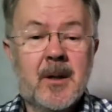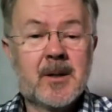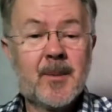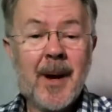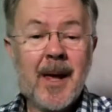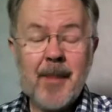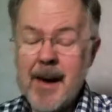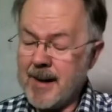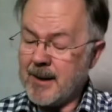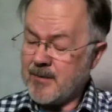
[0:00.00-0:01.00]
To play
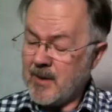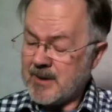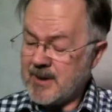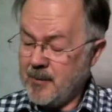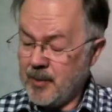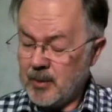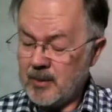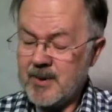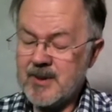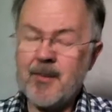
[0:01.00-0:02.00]
back, it's very simple.
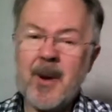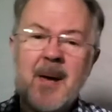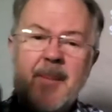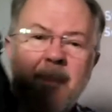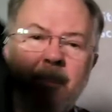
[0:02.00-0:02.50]
There's a playback